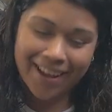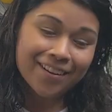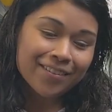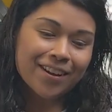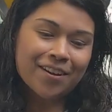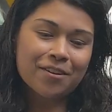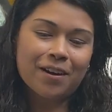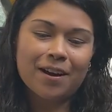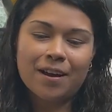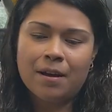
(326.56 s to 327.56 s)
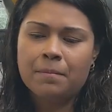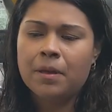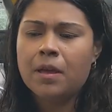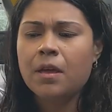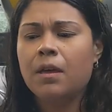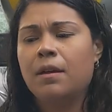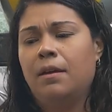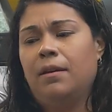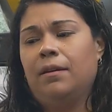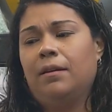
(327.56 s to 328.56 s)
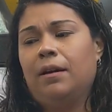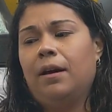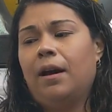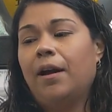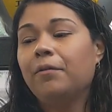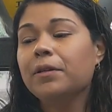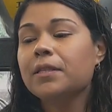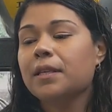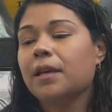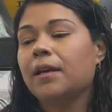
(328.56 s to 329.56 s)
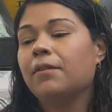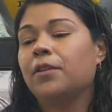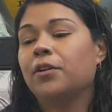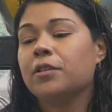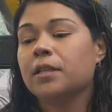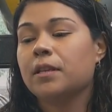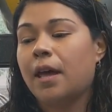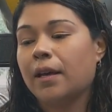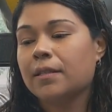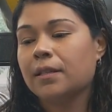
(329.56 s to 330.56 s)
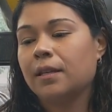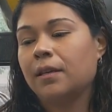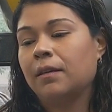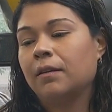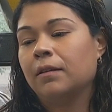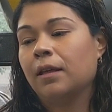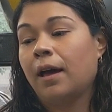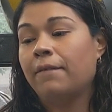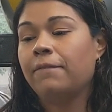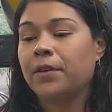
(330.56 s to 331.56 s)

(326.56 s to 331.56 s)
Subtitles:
I don't know. I would say if there's a next thing I